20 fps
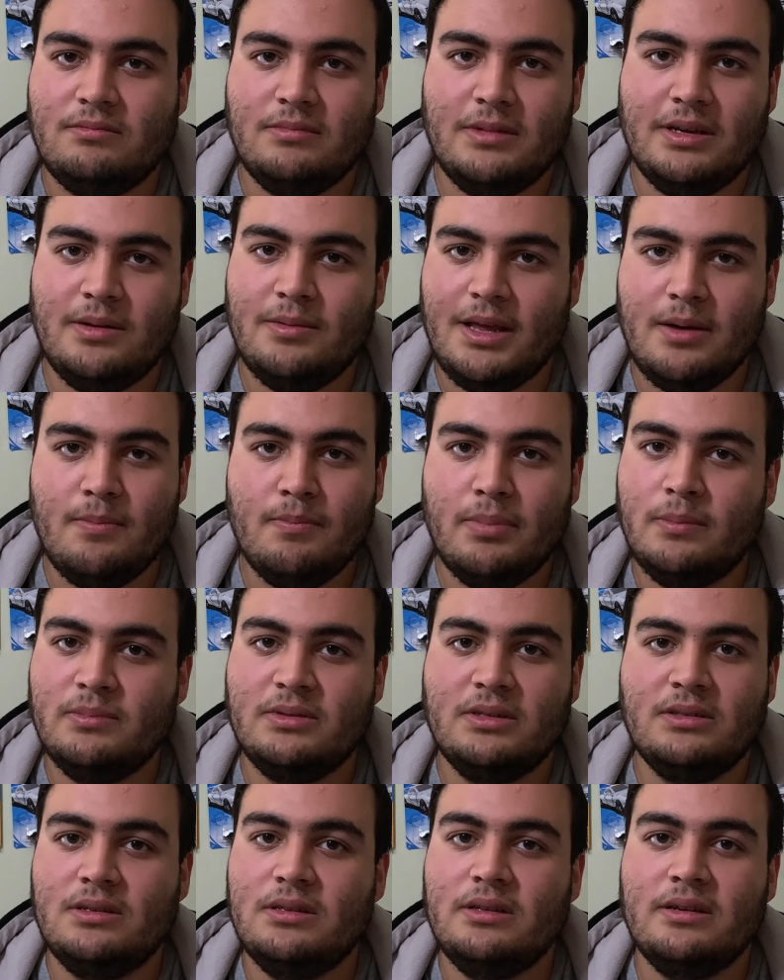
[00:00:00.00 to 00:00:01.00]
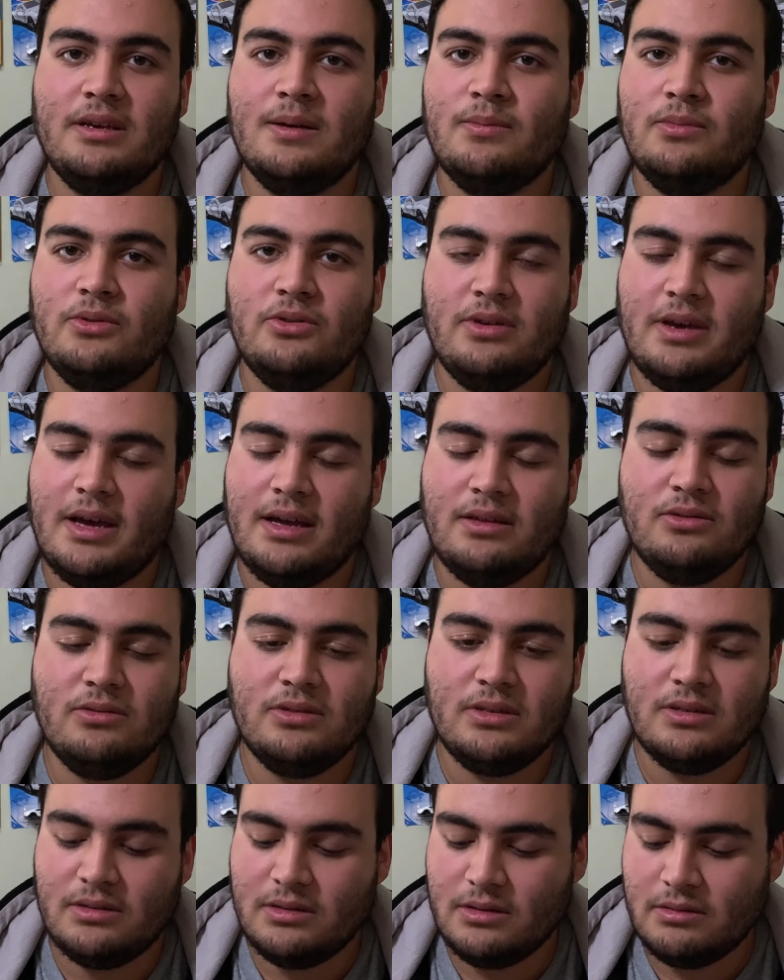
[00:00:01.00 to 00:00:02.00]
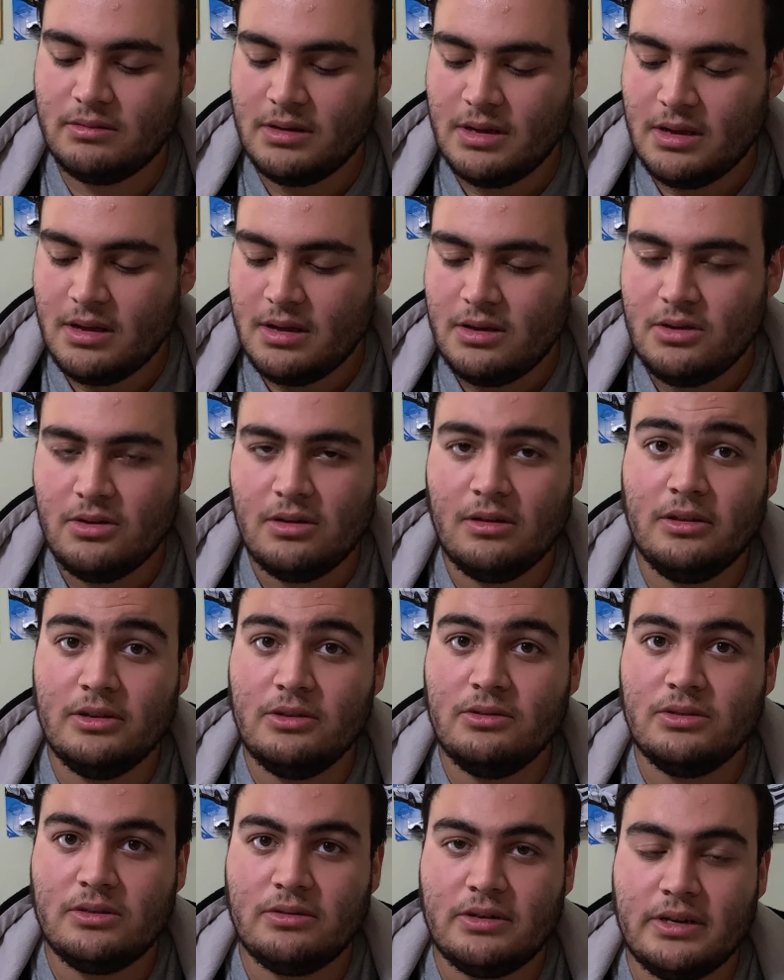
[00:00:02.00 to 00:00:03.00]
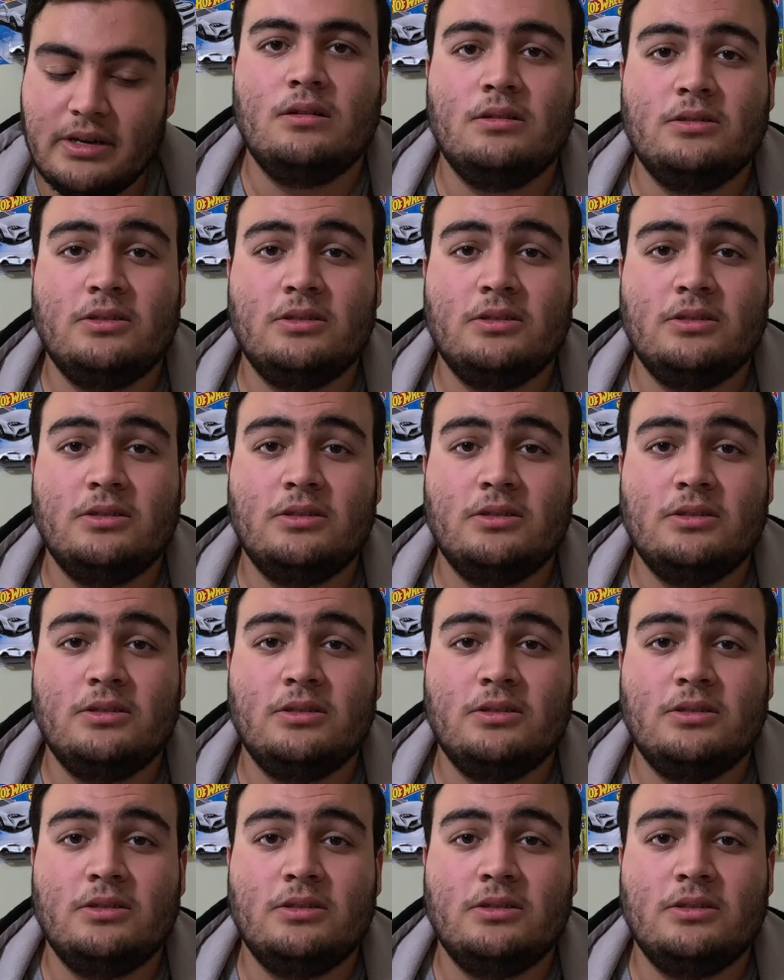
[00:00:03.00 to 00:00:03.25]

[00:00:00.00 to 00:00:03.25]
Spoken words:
It like bumps into the gimbal, you can't use it, so you can only use 3.